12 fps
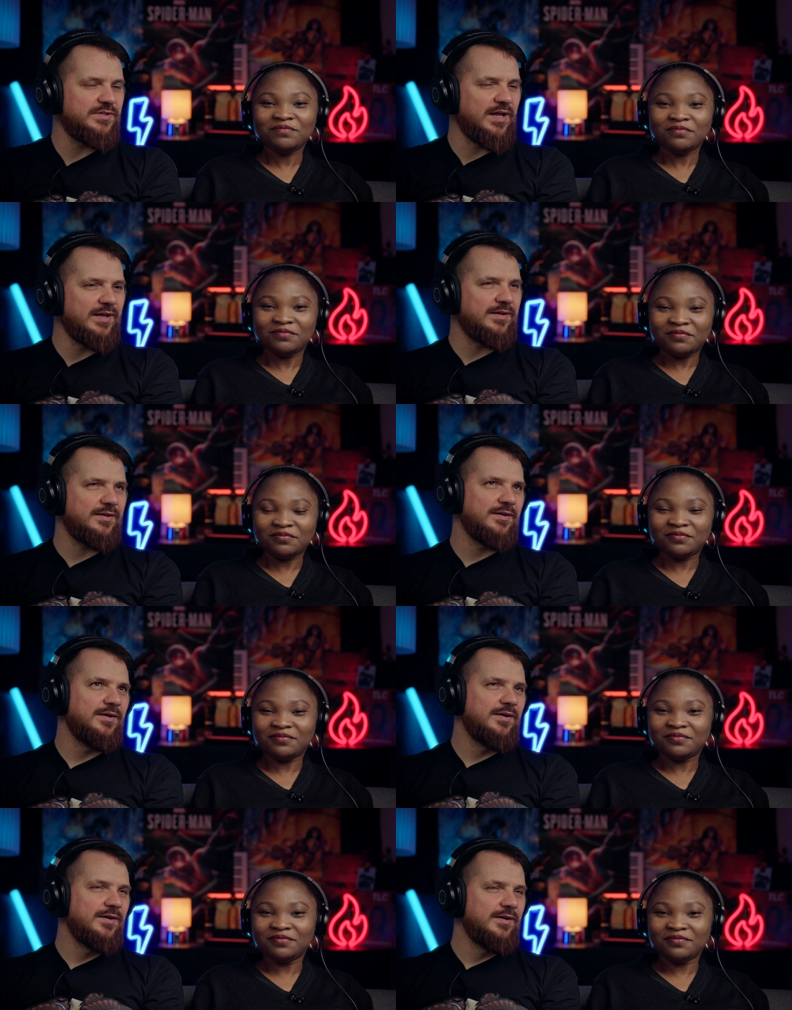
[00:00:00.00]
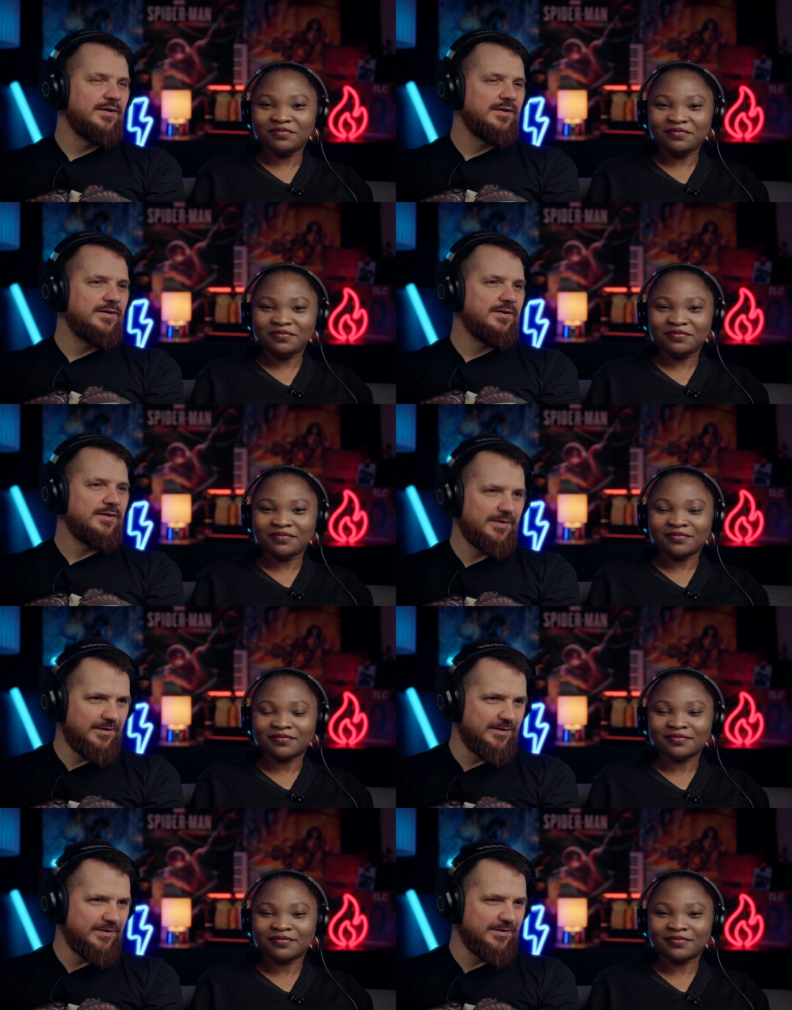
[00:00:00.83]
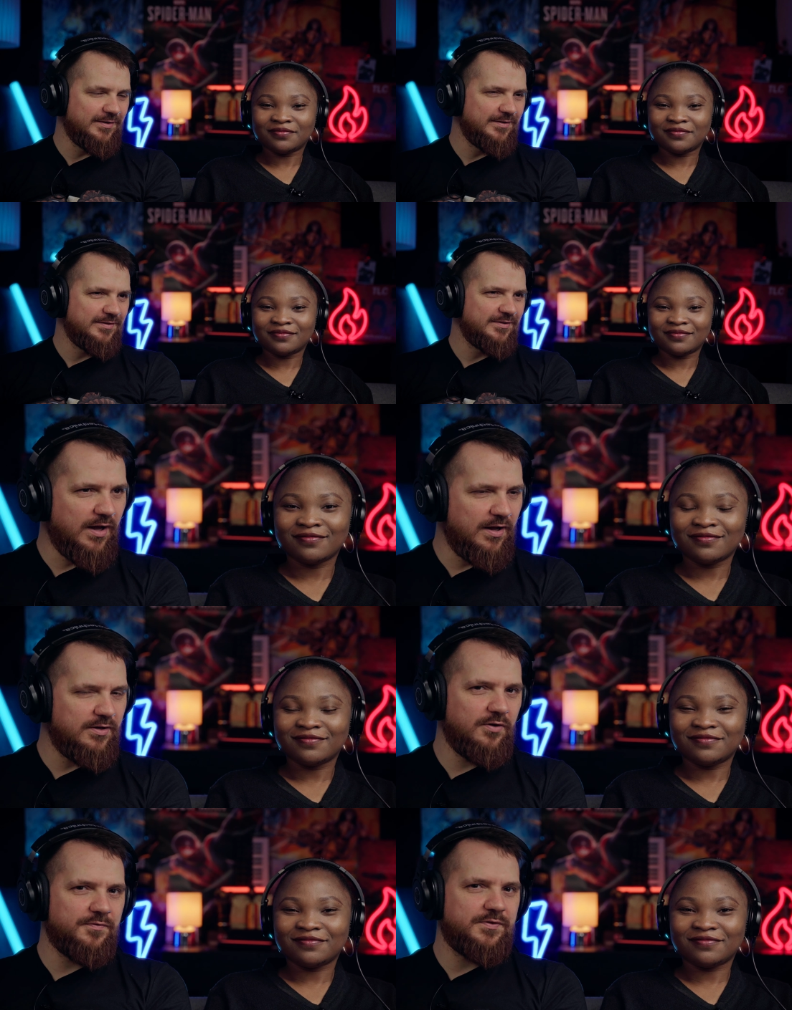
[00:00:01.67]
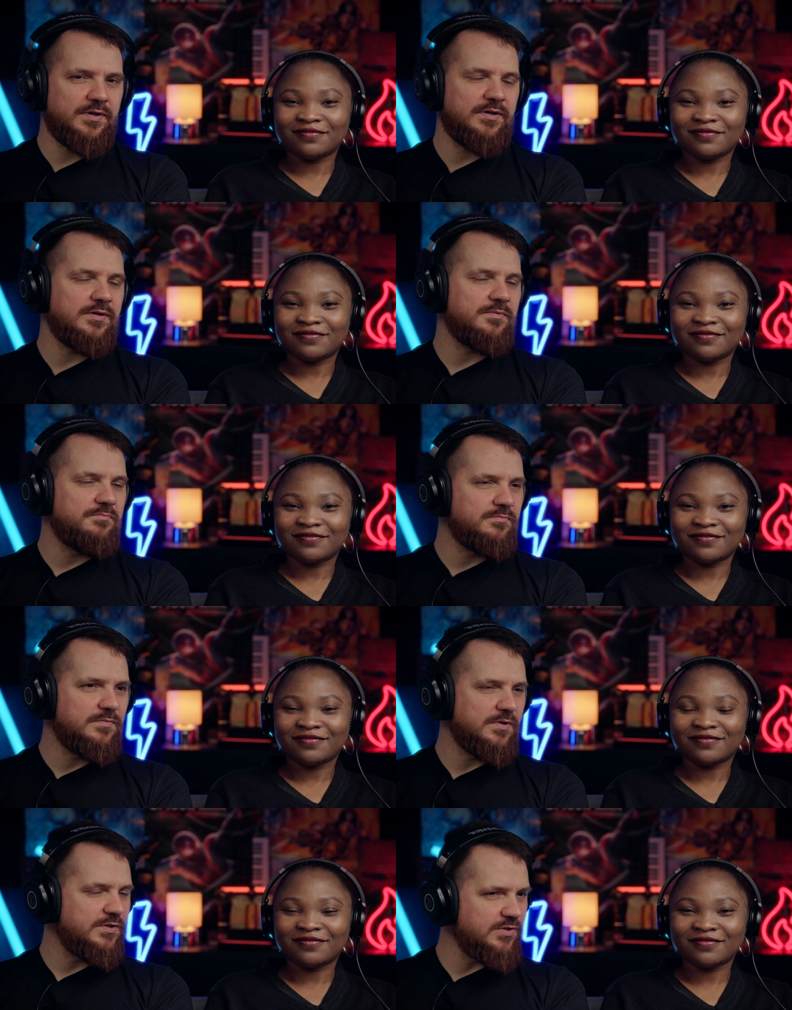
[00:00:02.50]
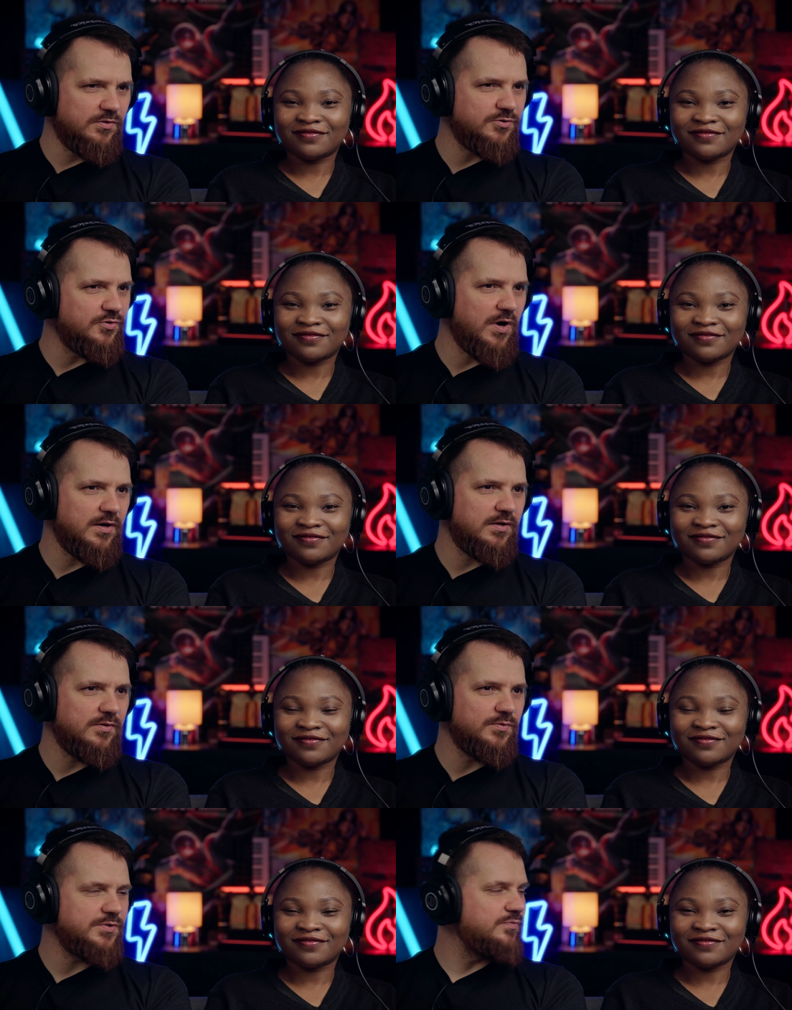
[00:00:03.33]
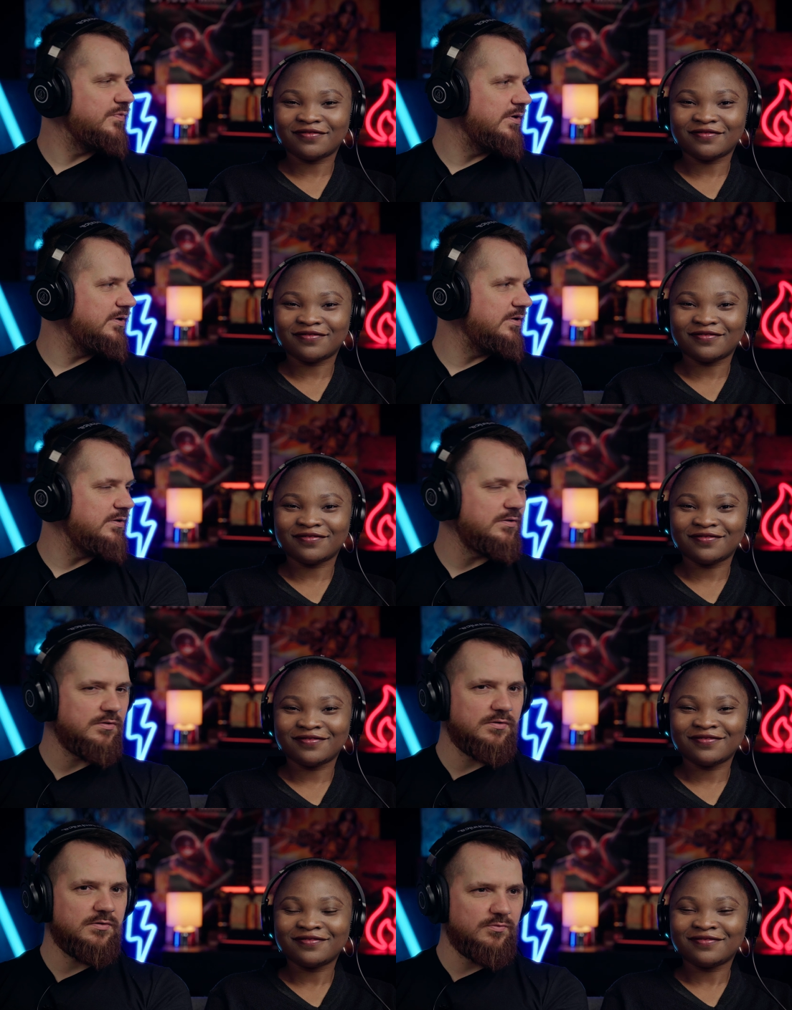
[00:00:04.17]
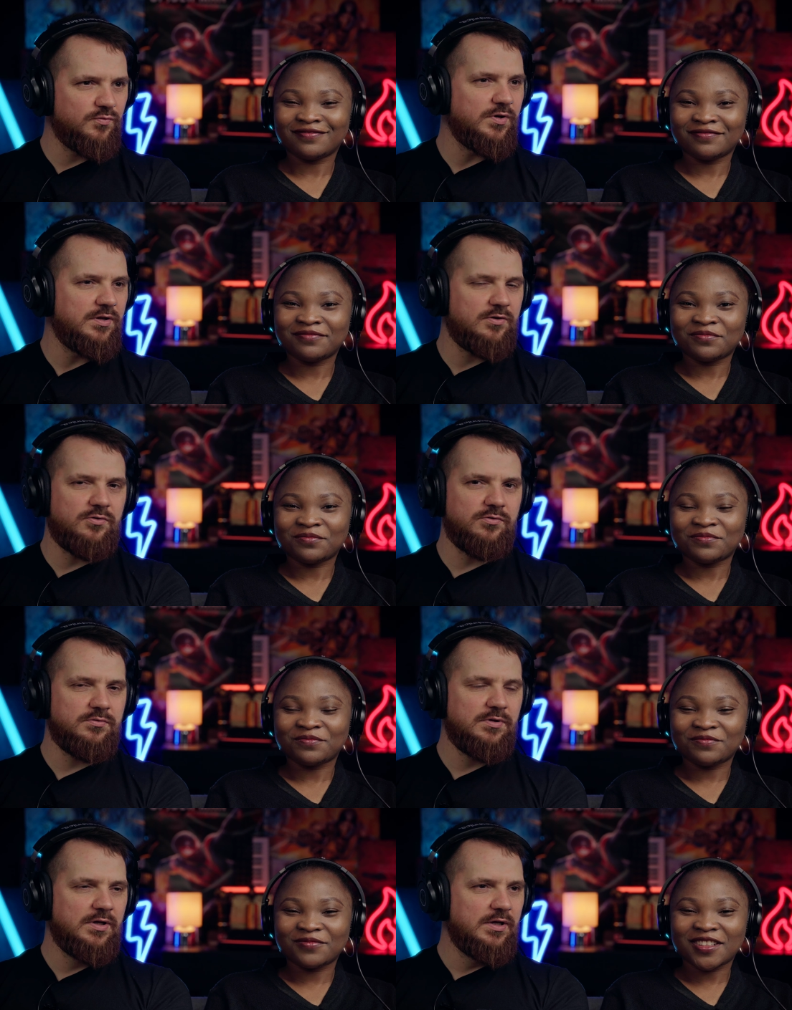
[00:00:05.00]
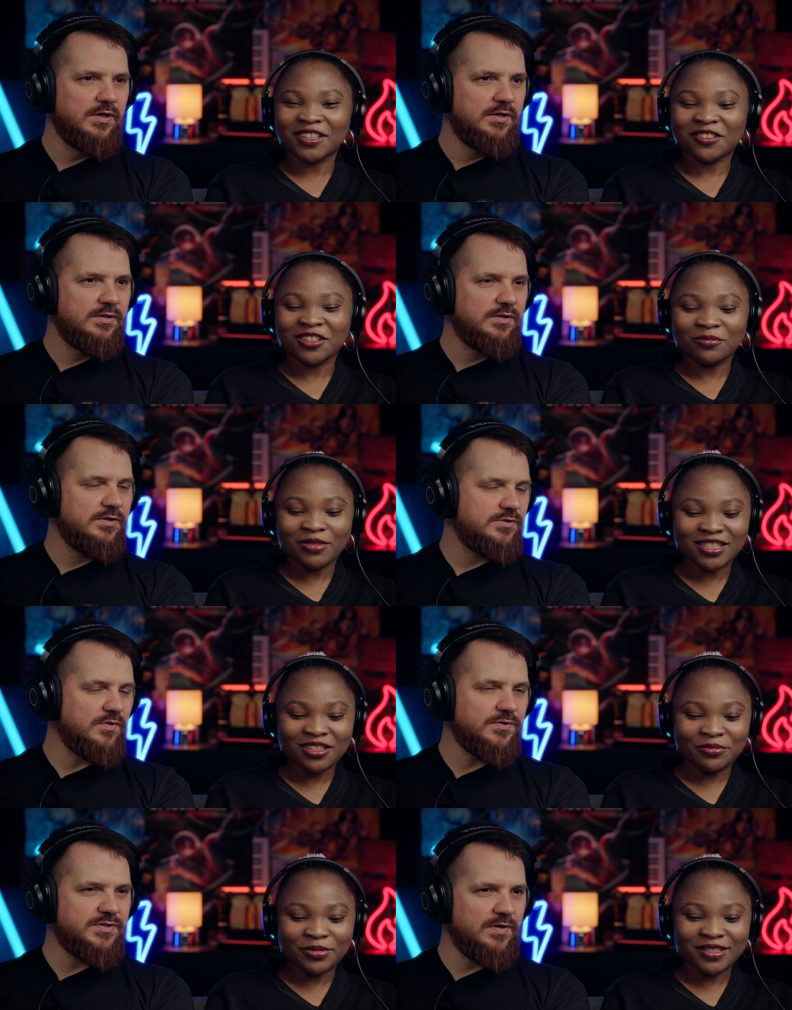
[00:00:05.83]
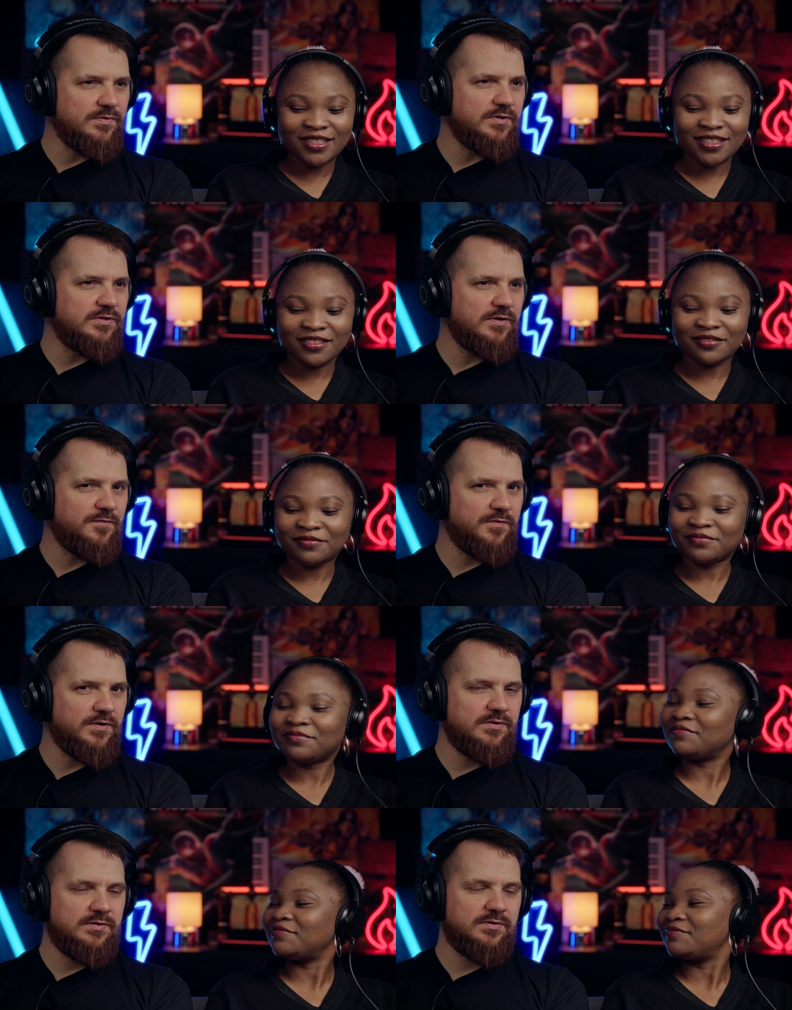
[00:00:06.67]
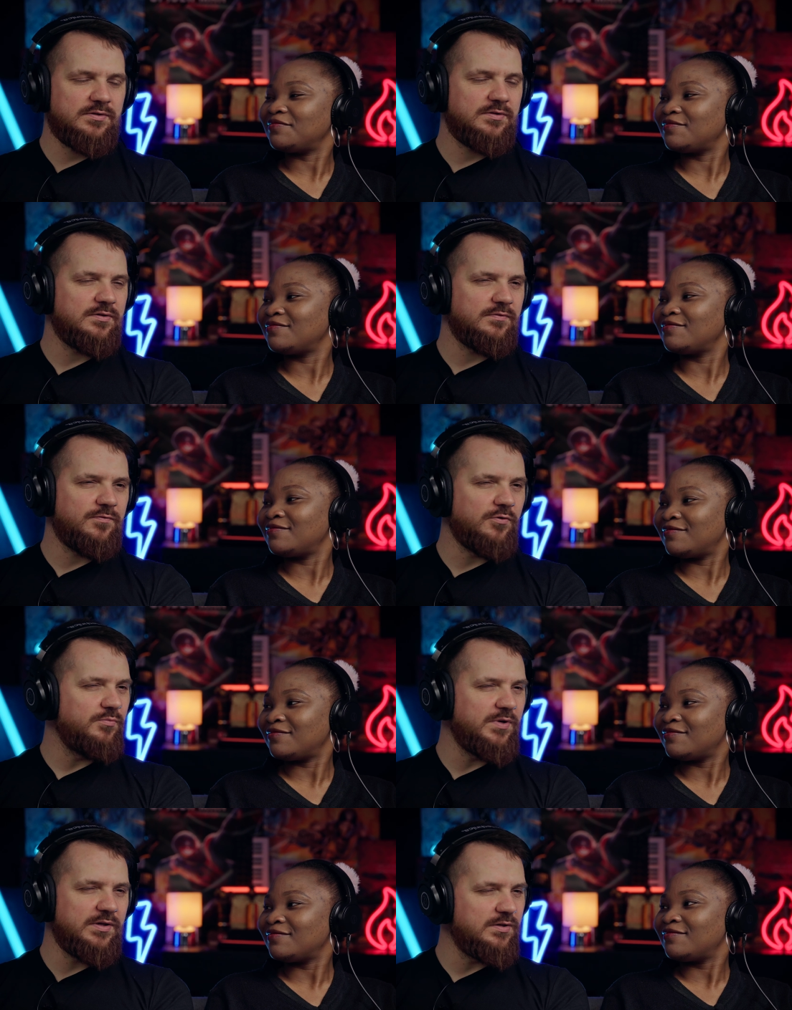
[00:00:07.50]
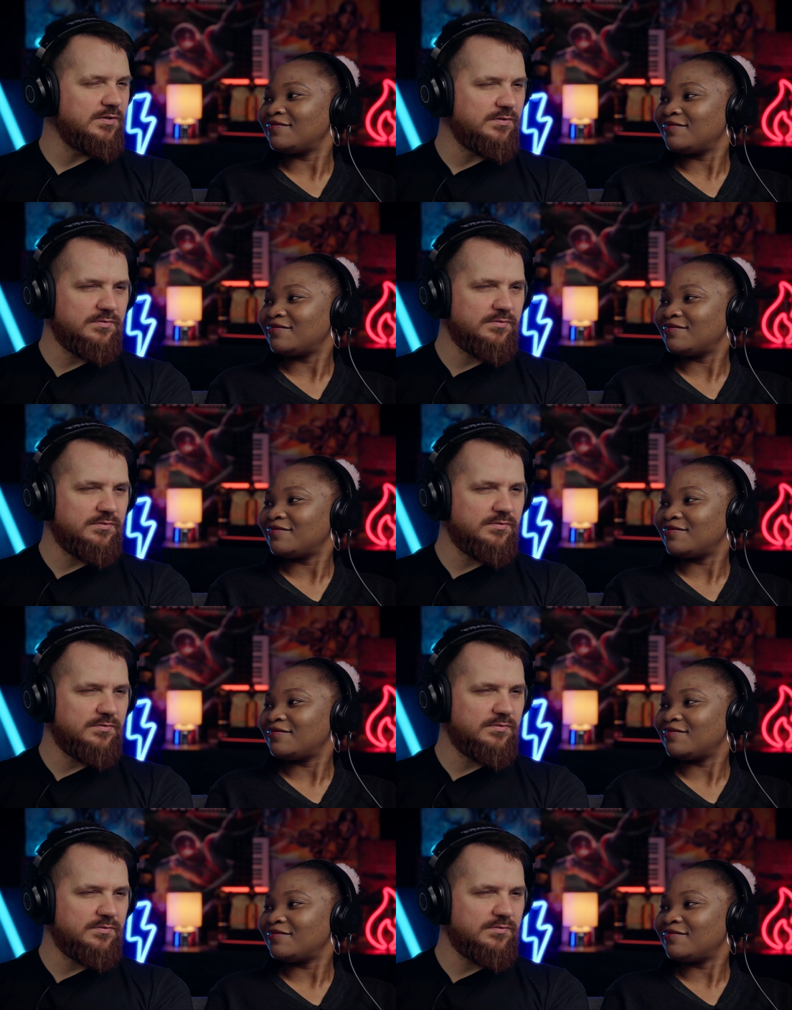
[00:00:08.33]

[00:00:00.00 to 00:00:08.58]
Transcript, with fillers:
Speaker 1: like, ah, I love the soundtrack. It was really, really cool.
Speaker 2: Another must Song sounded
Speaker 1: different. For me,